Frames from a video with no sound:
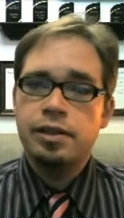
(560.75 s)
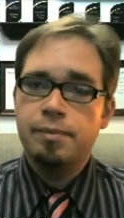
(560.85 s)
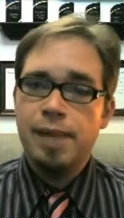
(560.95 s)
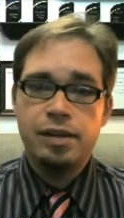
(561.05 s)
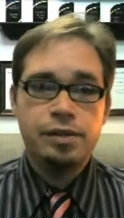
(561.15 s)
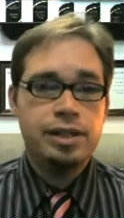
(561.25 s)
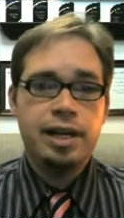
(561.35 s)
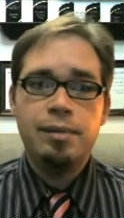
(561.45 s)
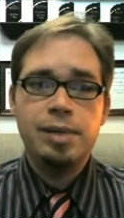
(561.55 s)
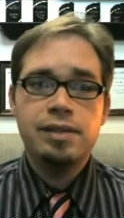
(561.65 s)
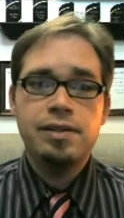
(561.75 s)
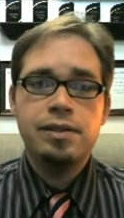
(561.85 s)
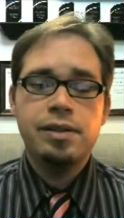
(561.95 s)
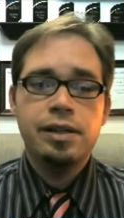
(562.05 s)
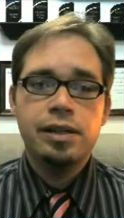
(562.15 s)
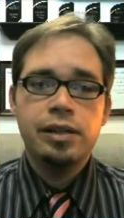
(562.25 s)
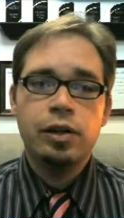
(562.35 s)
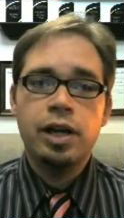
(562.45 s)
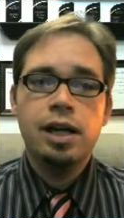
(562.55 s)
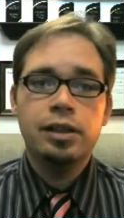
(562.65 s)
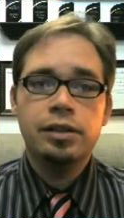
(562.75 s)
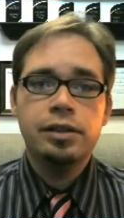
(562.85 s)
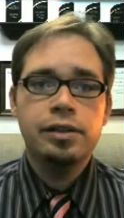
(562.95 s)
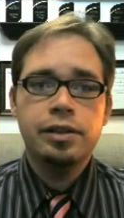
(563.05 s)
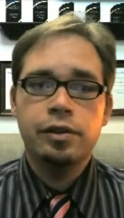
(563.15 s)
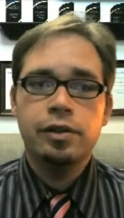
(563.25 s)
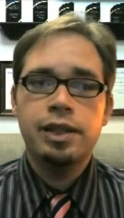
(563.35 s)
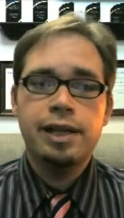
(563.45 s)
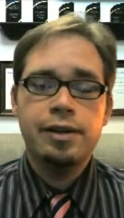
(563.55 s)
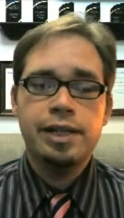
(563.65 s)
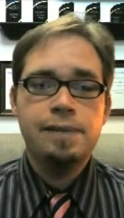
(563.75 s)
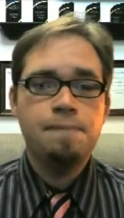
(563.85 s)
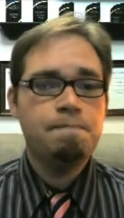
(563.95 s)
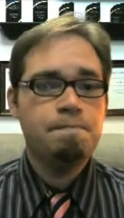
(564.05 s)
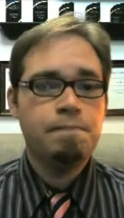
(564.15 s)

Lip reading: the better the diamond. Your color, your clarity,